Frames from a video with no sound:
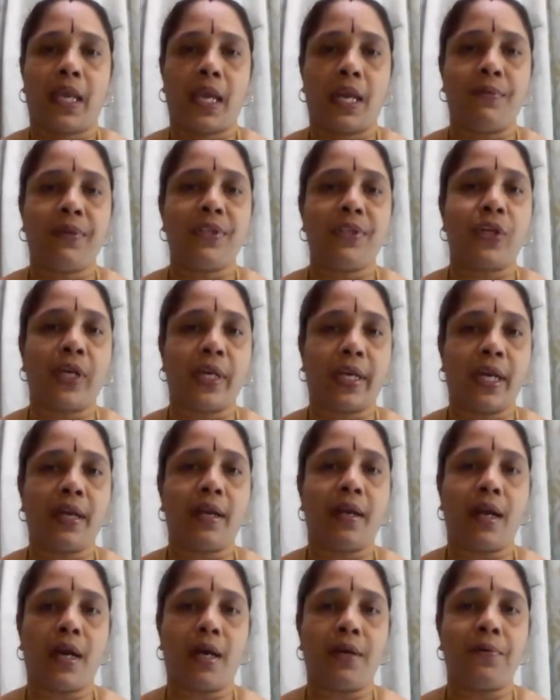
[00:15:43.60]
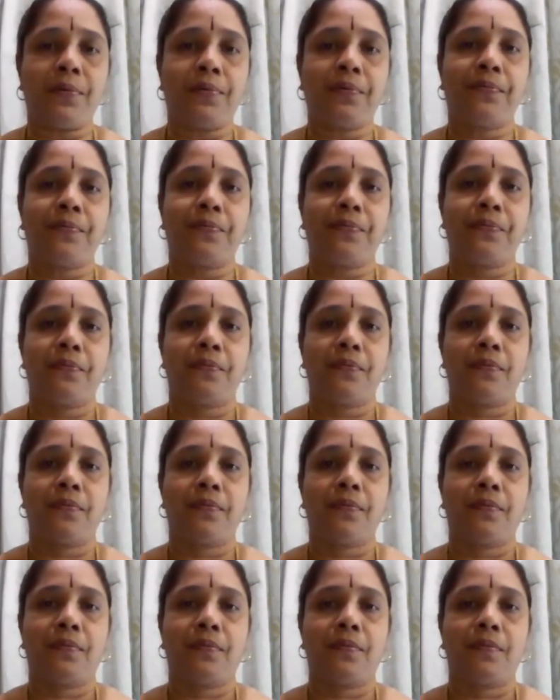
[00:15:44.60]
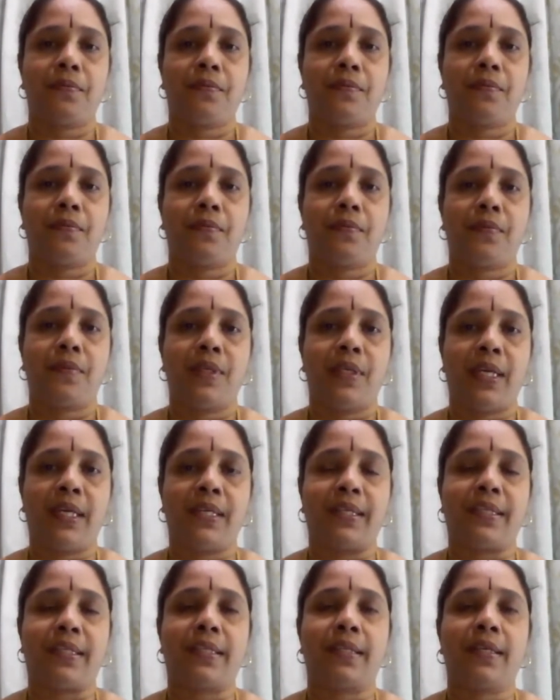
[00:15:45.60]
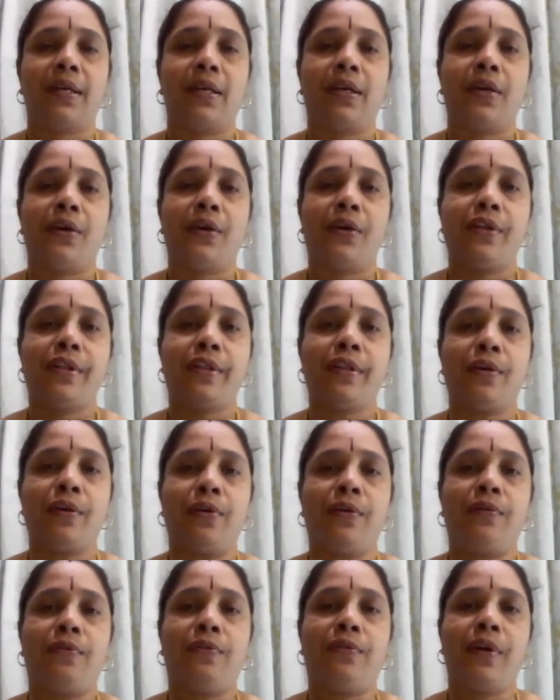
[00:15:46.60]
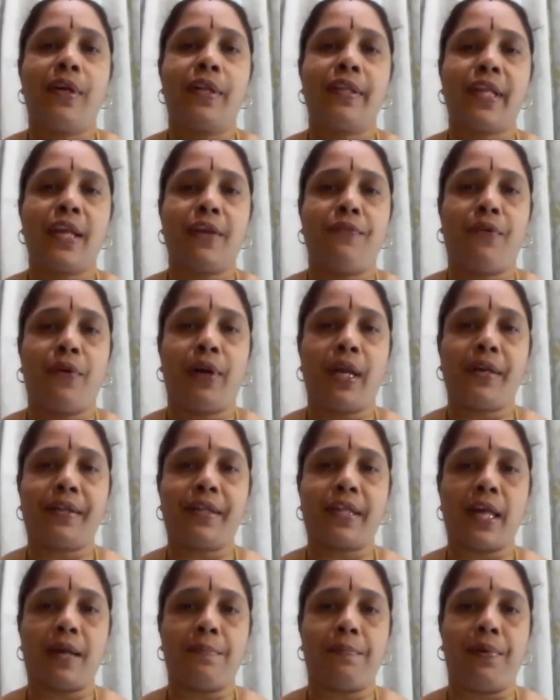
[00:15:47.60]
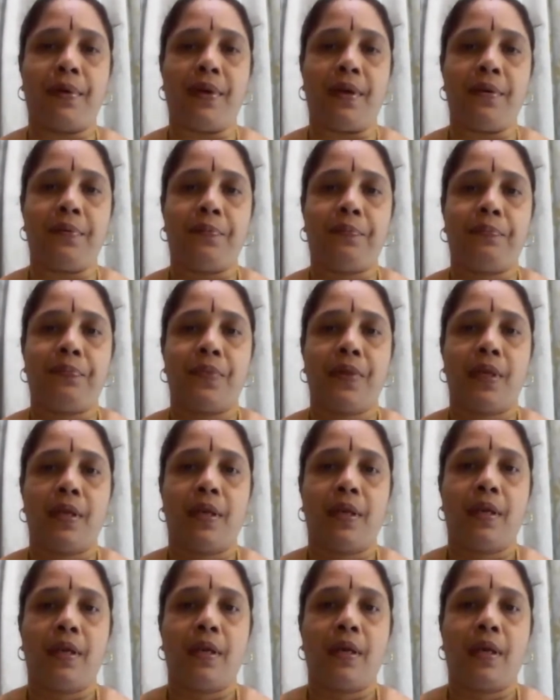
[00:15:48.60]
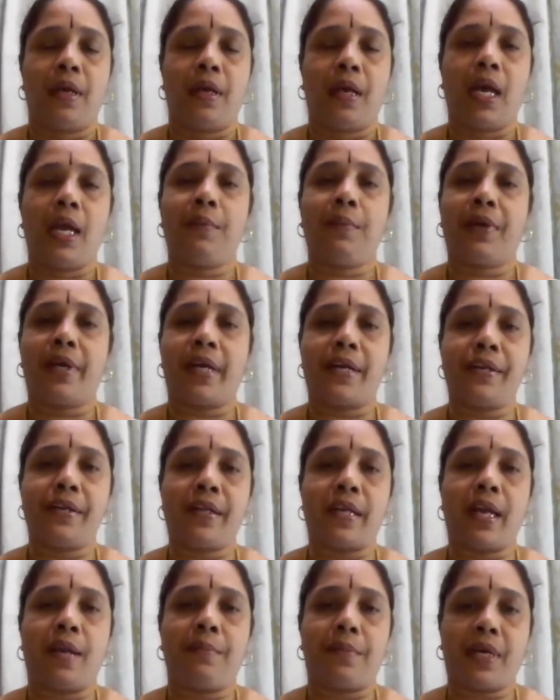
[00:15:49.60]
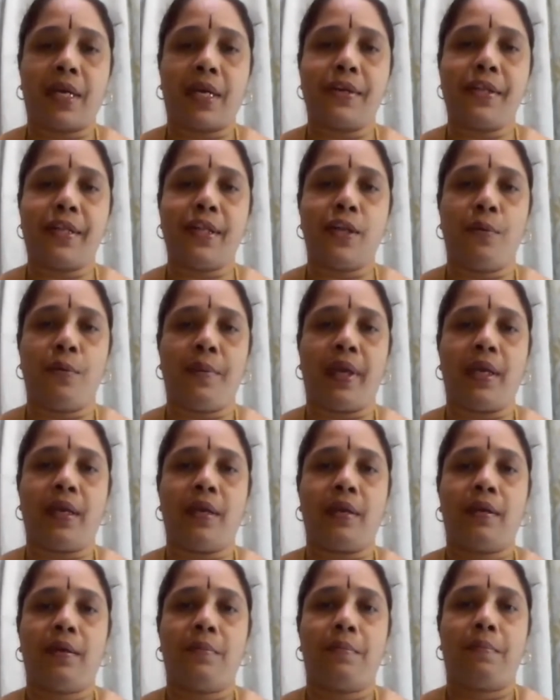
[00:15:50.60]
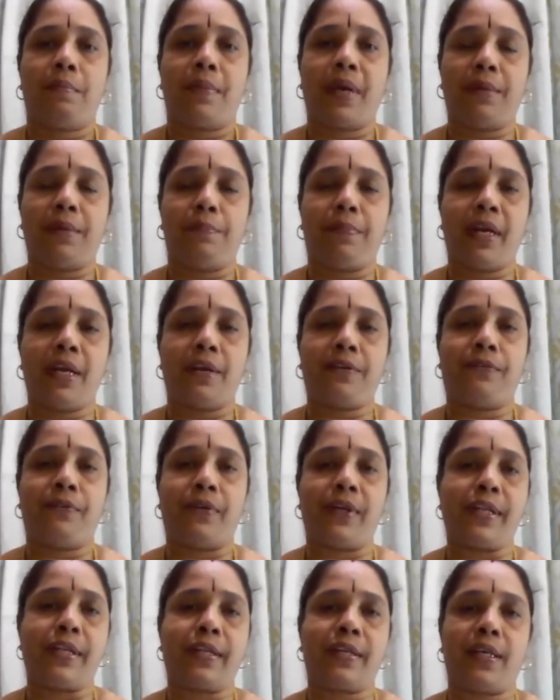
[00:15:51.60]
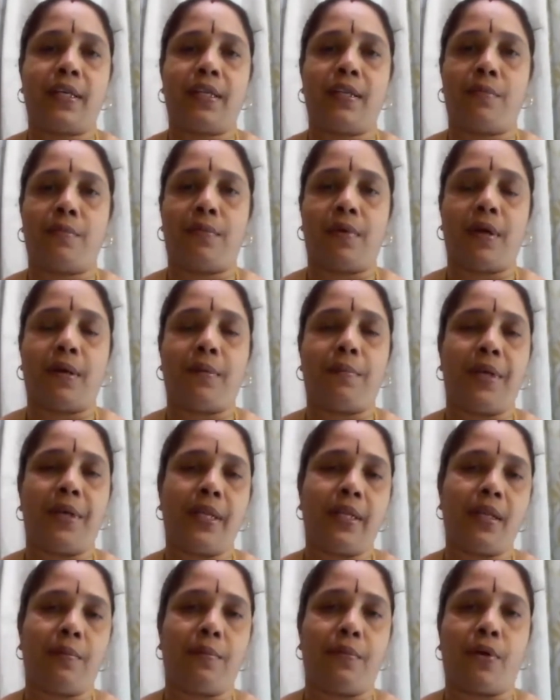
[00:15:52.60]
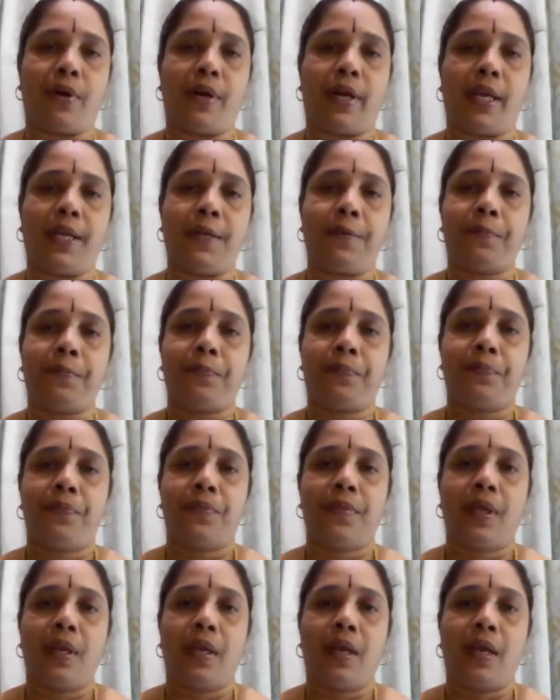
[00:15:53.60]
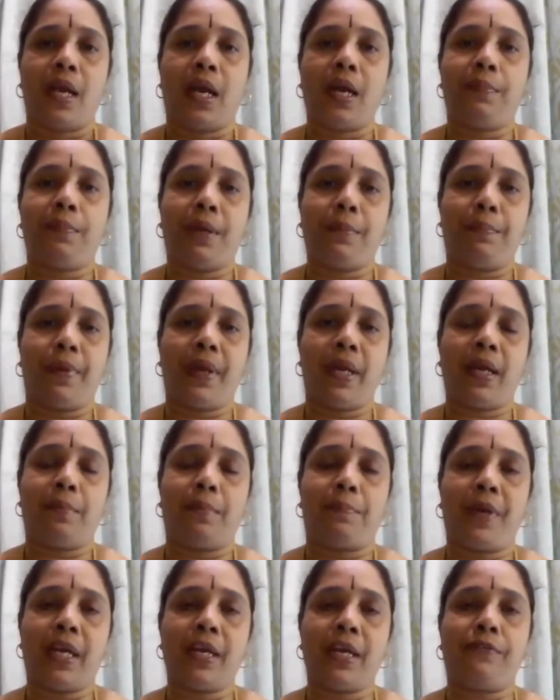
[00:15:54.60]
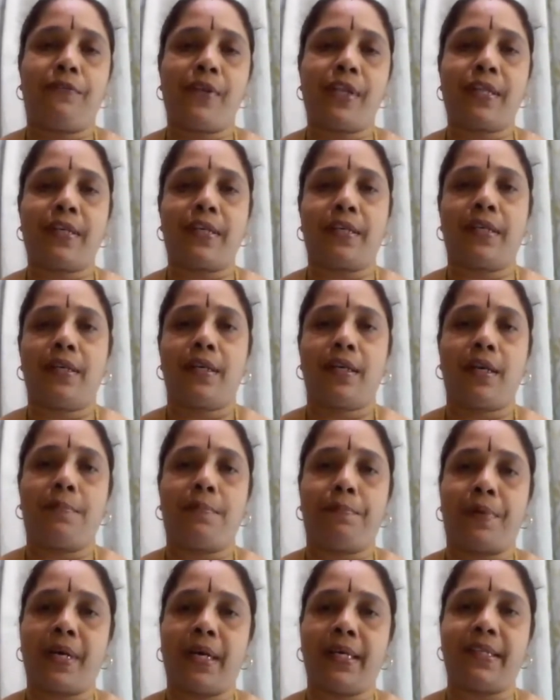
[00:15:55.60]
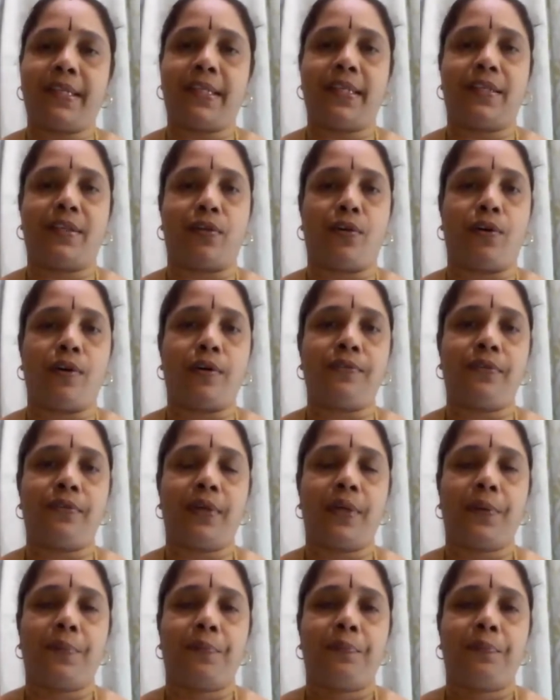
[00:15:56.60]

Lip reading: Can we check it now? Yes. So, say for example, I'm consuming my breakfast in the morning, and my breakfast comprises of